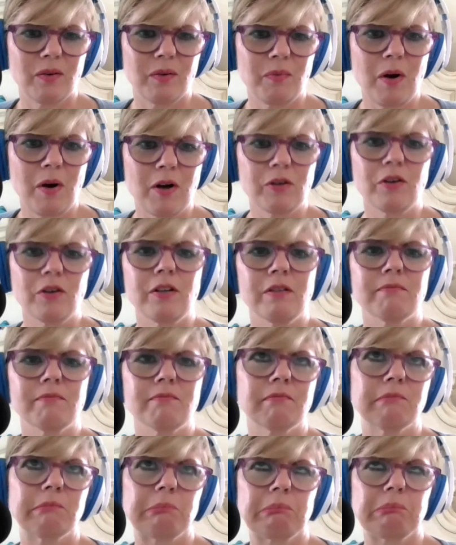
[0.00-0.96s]
needs to
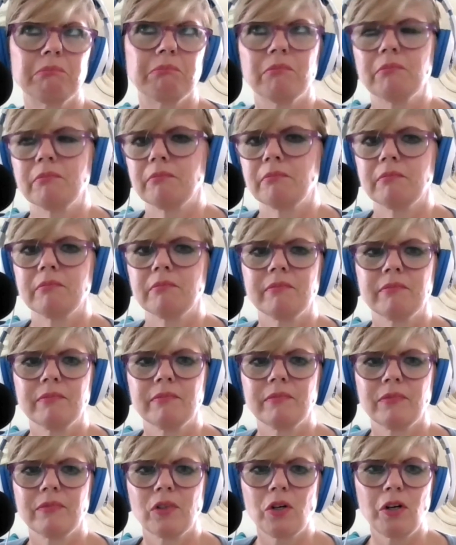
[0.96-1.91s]
be what it needs to
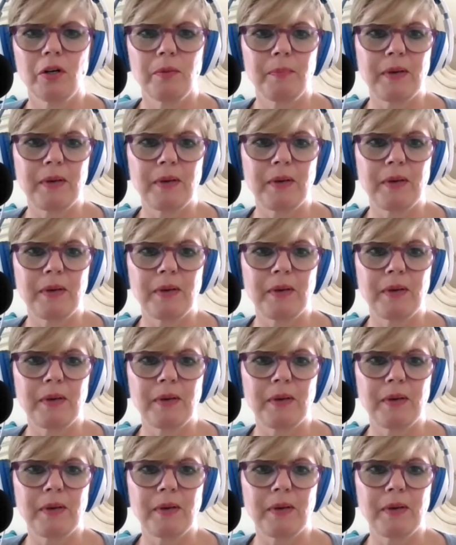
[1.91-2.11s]
be for